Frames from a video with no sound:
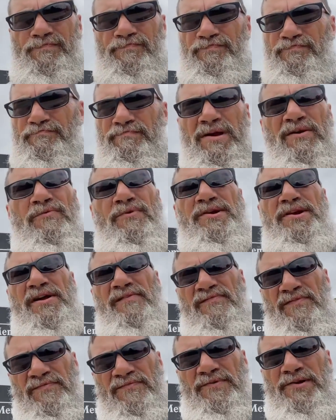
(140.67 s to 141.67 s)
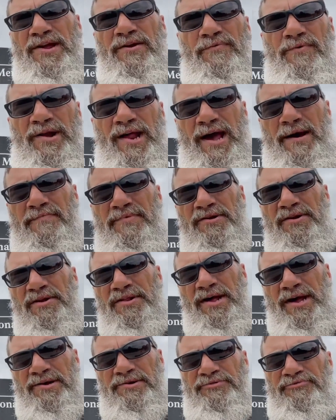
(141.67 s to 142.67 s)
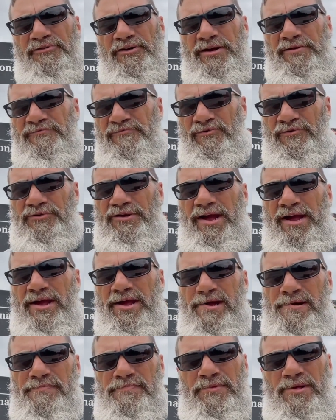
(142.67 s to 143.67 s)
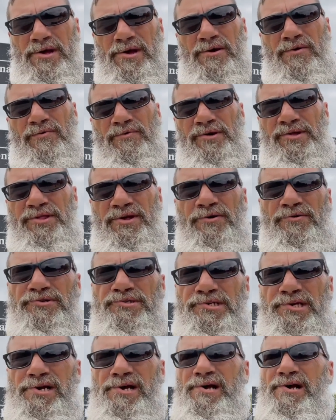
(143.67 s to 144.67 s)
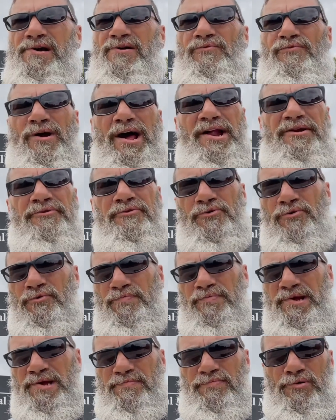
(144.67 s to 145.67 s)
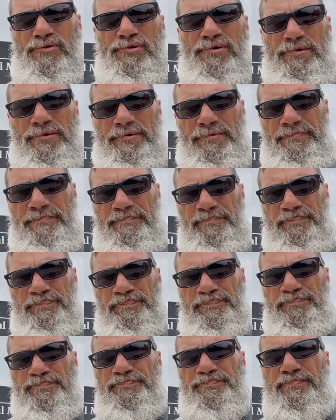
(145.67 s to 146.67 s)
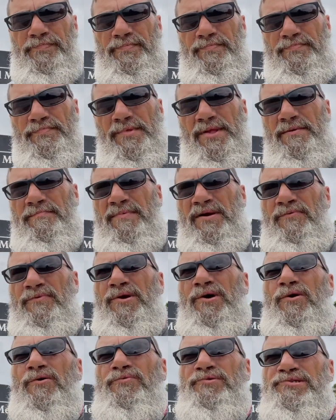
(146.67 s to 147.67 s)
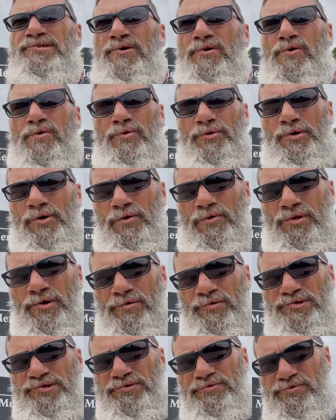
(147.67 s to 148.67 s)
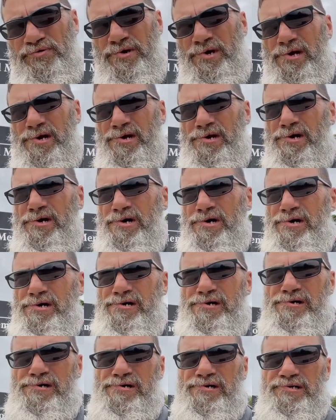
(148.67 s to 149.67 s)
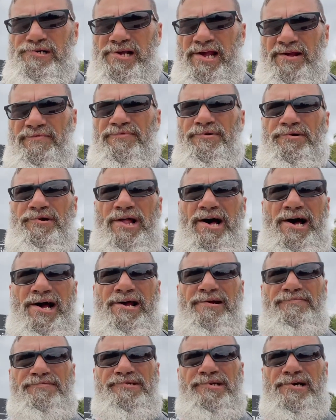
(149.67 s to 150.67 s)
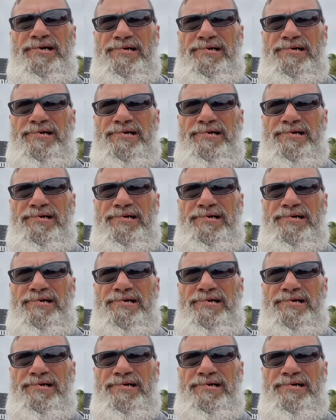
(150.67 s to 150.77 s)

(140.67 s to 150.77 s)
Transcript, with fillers: May we never forget what happened on that dreadful day with those radical people. May we always hold all those who gave their lives,